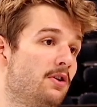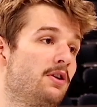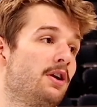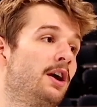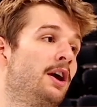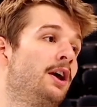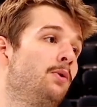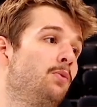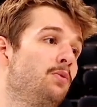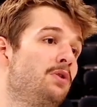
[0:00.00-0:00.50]

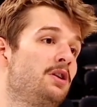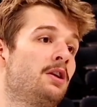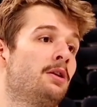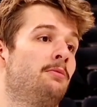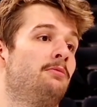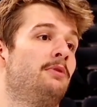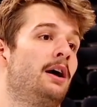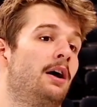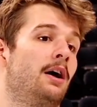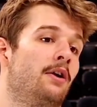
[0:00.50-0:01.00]
And we
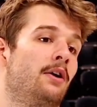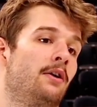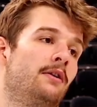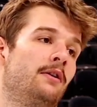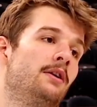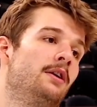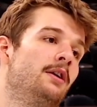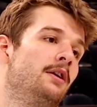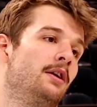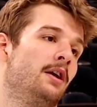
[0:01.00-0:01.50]
come down,
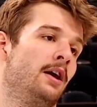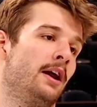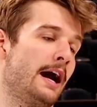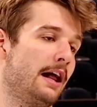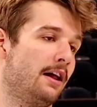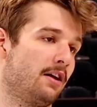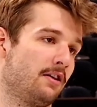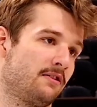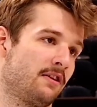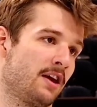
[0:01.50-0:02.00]
and
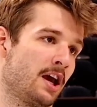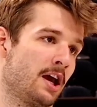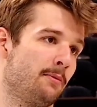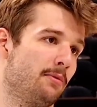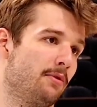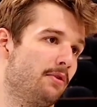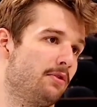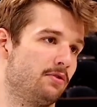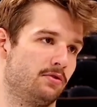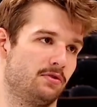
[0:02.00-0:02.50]
Alex
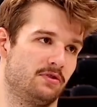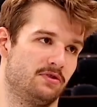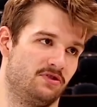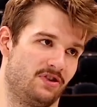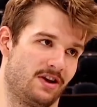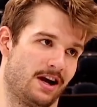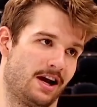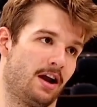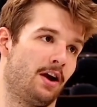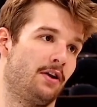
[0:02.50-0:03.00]
Campbell, who is
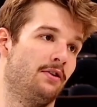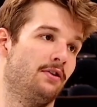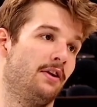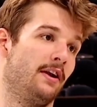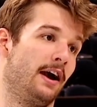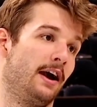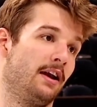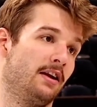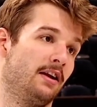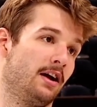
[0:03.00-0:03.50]

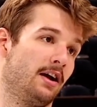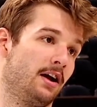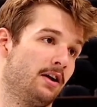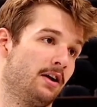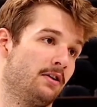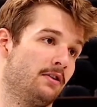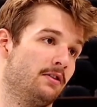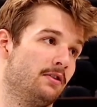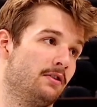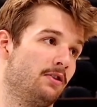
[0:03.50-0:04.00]

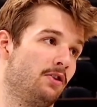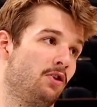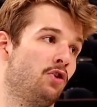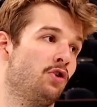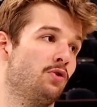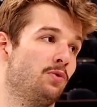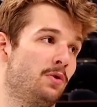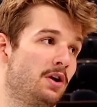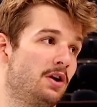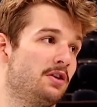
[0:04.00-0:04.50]
999
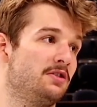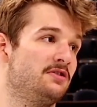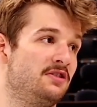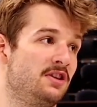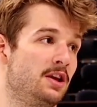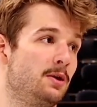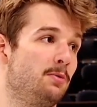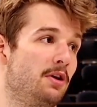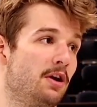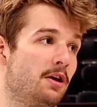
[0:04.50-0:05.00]
career CBL